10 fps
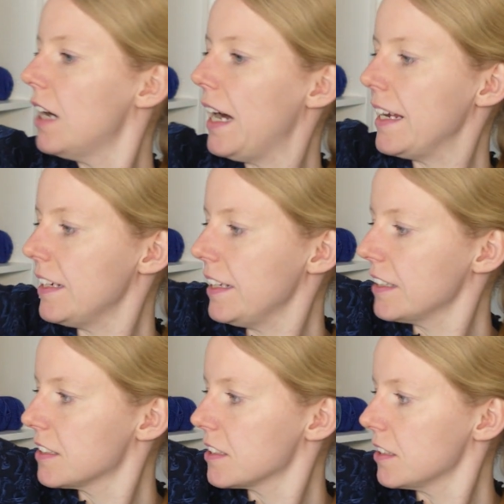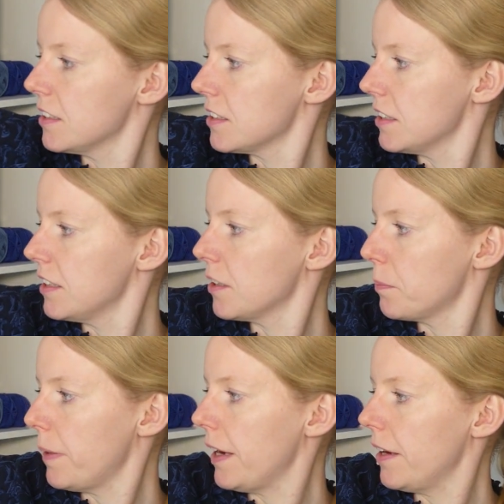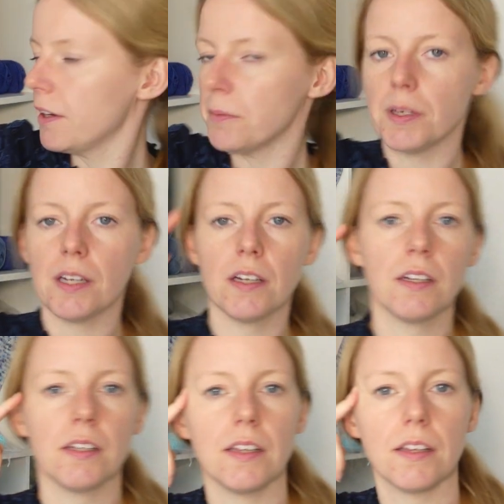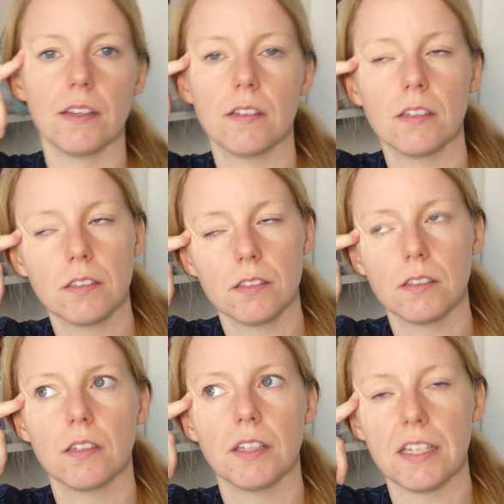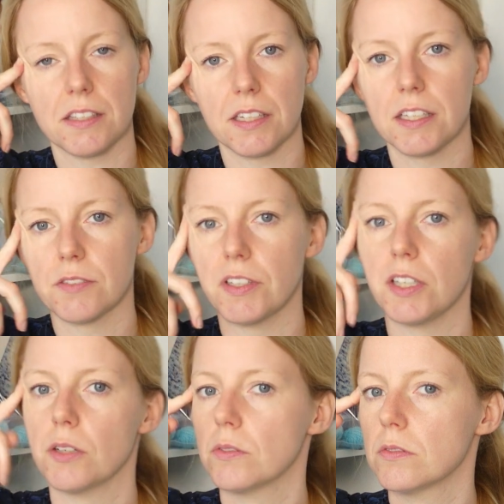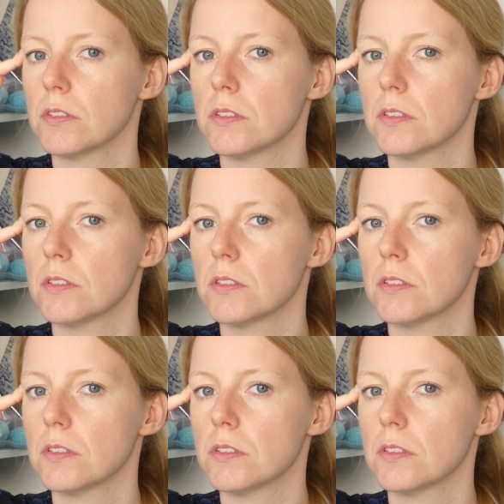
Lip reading: I linked it in the in yesterday's video.